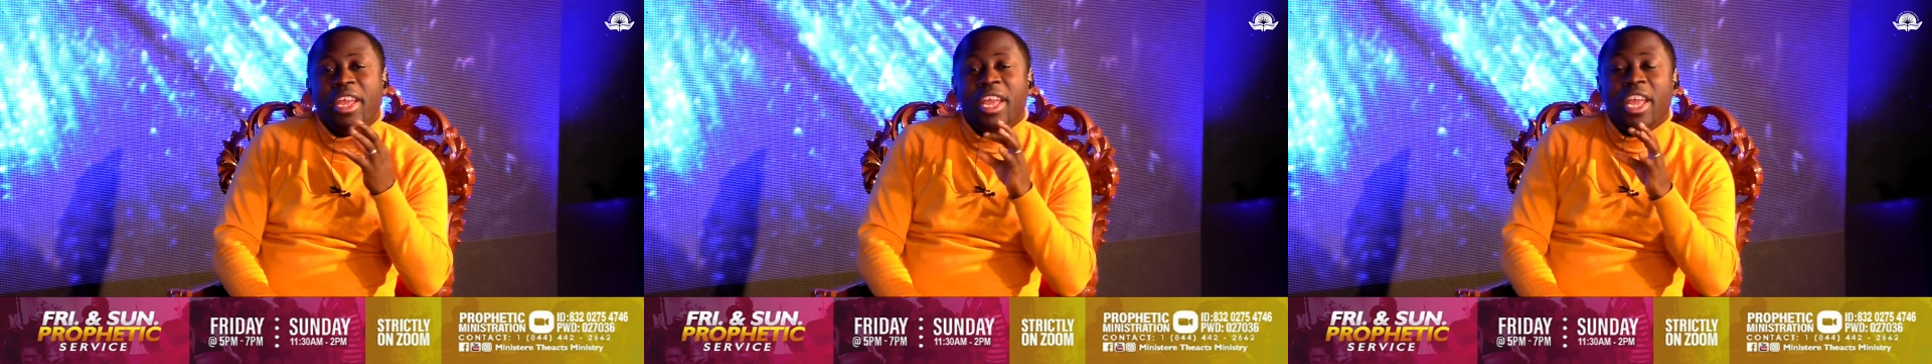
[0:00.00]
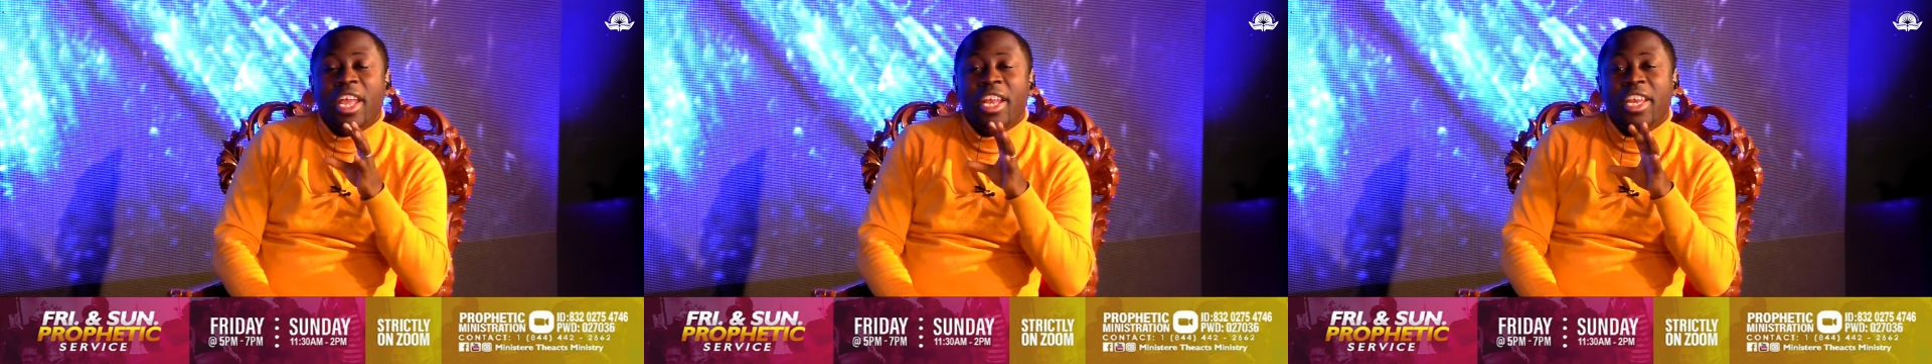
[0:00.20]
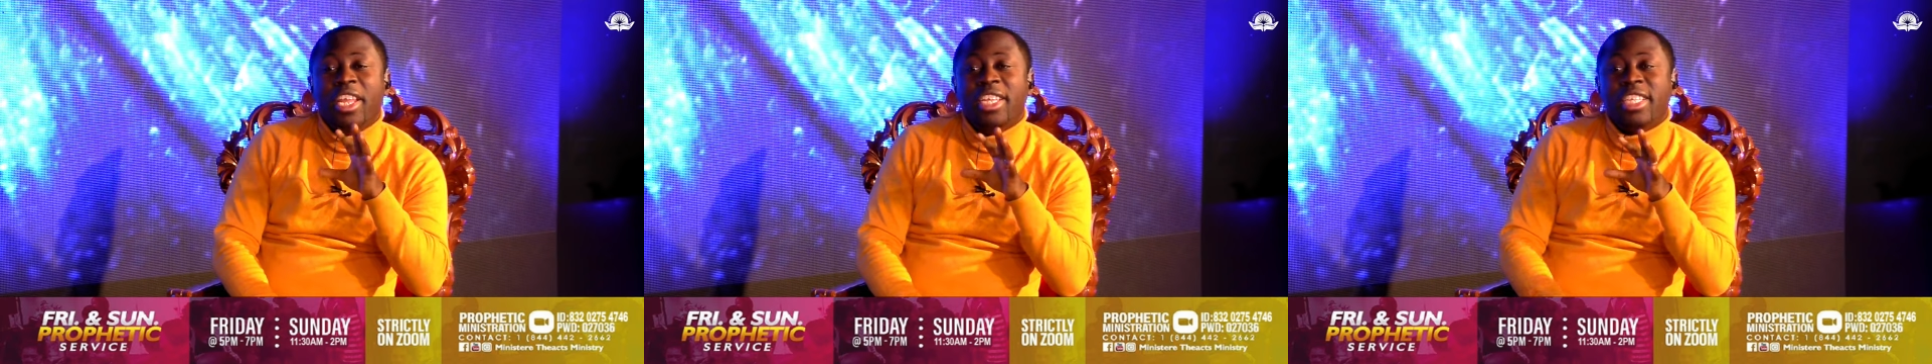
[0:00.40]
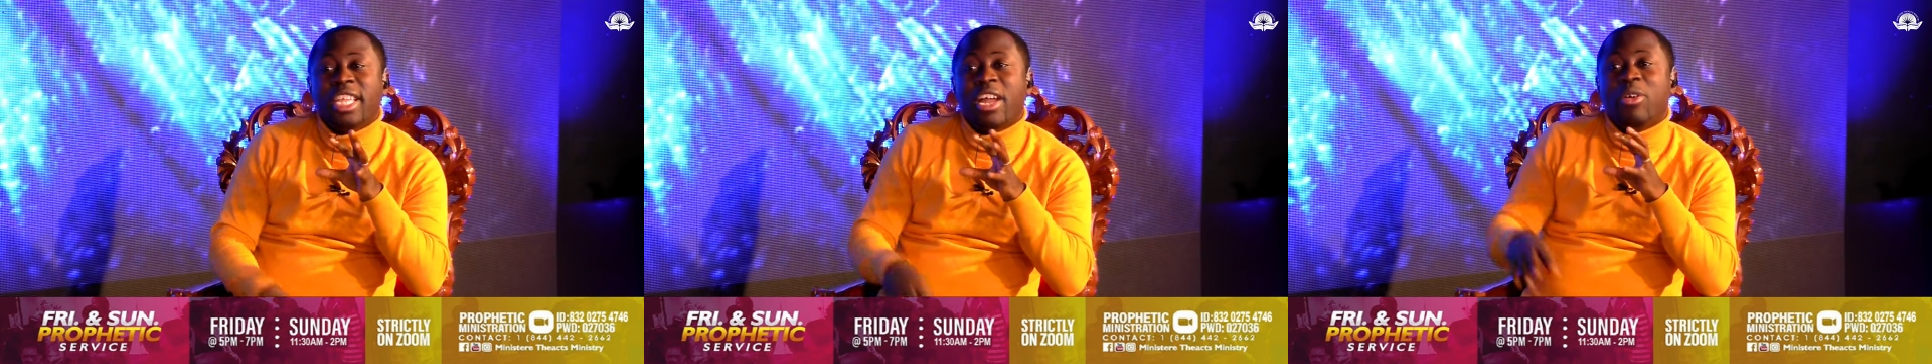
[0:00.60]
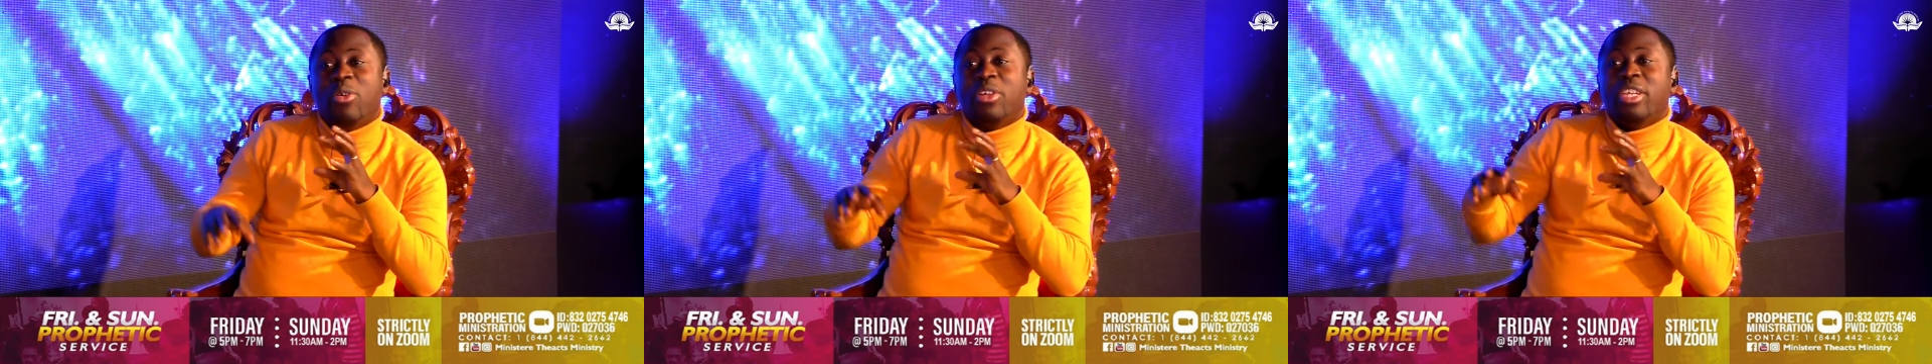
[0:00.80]
and later
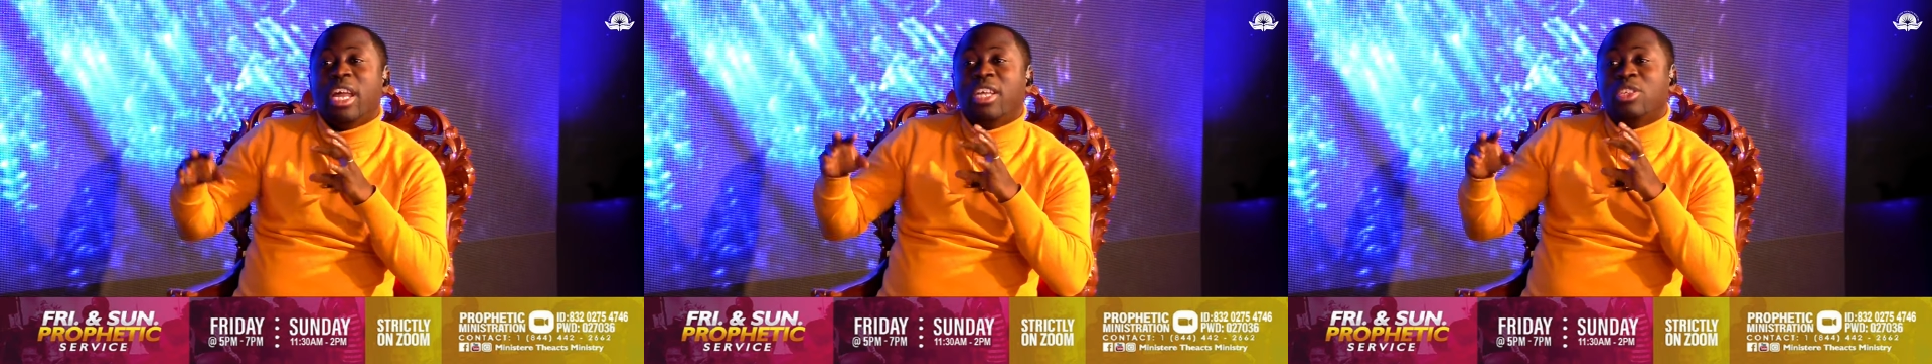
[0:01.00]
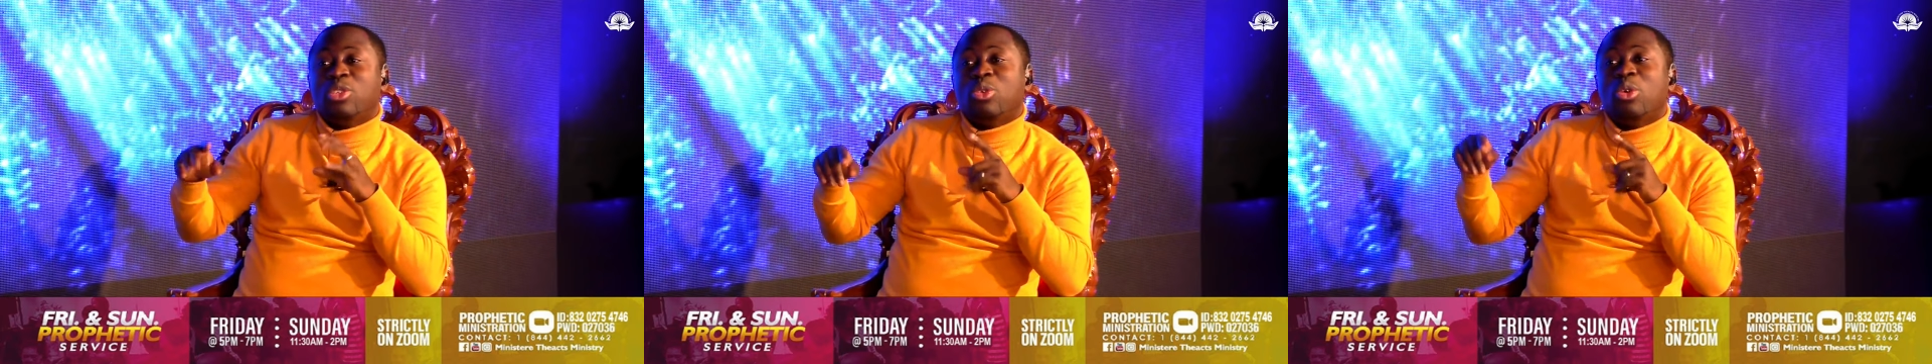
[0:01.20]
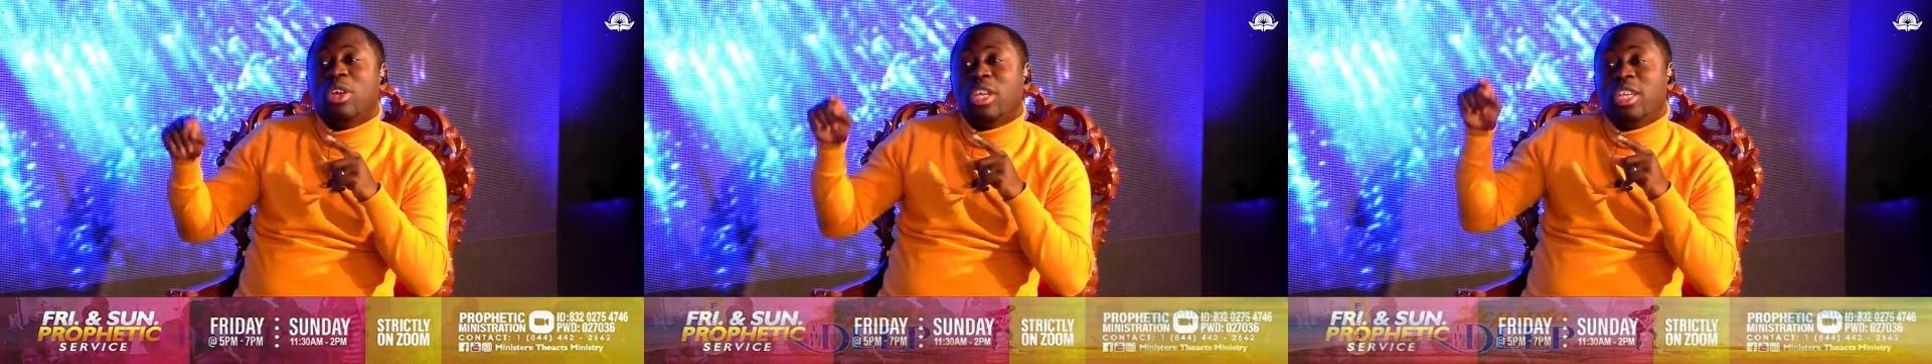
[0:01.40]
on I saw